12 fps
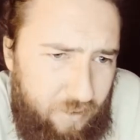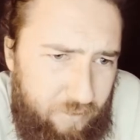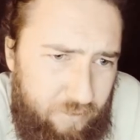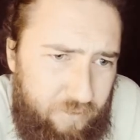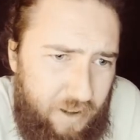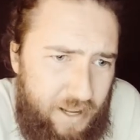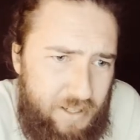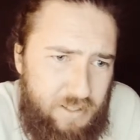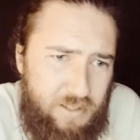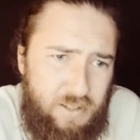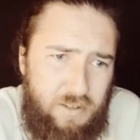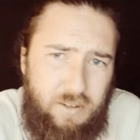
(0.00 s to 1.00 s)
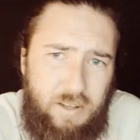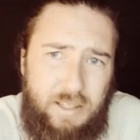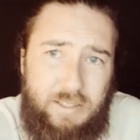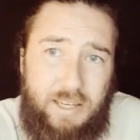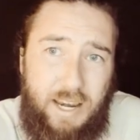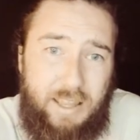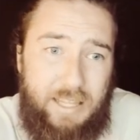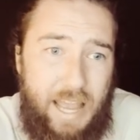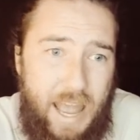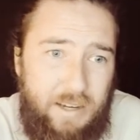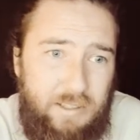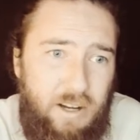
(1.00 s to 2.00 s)
face instead of the
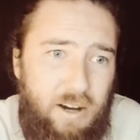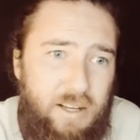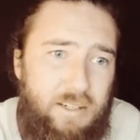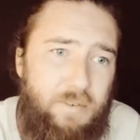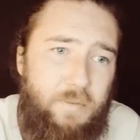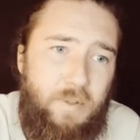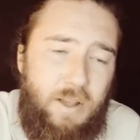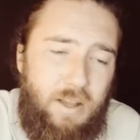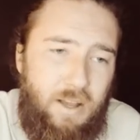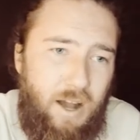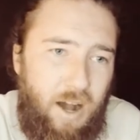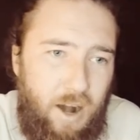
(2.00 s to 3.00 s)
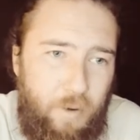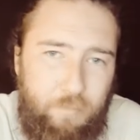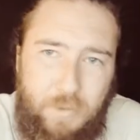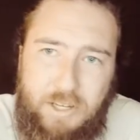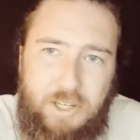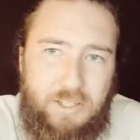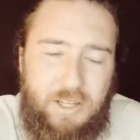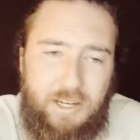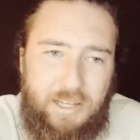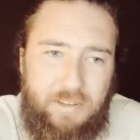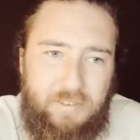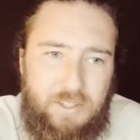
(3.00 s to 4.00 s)
n-gon. It's just going to
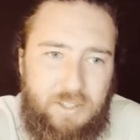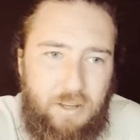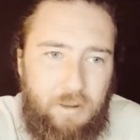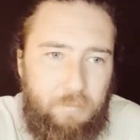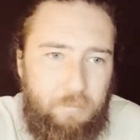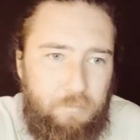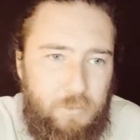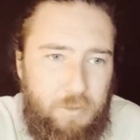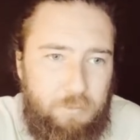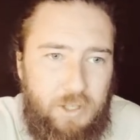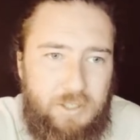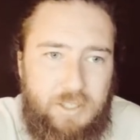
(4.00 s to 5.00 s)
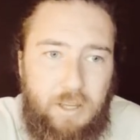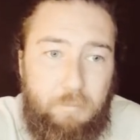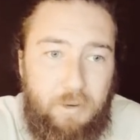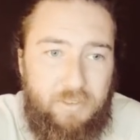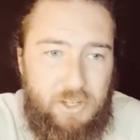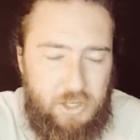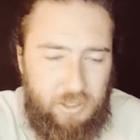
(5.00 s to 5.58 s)
give us some good subdivision